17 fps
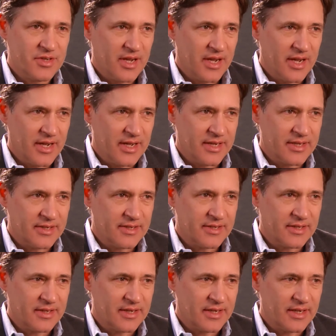and
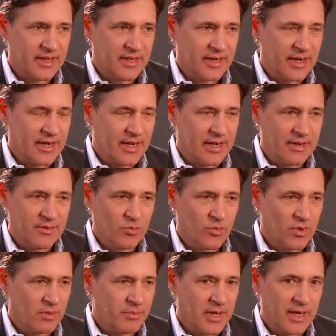
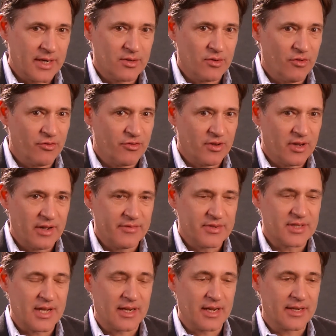one of my goals in life
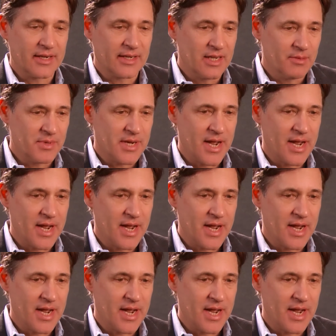is I like to keep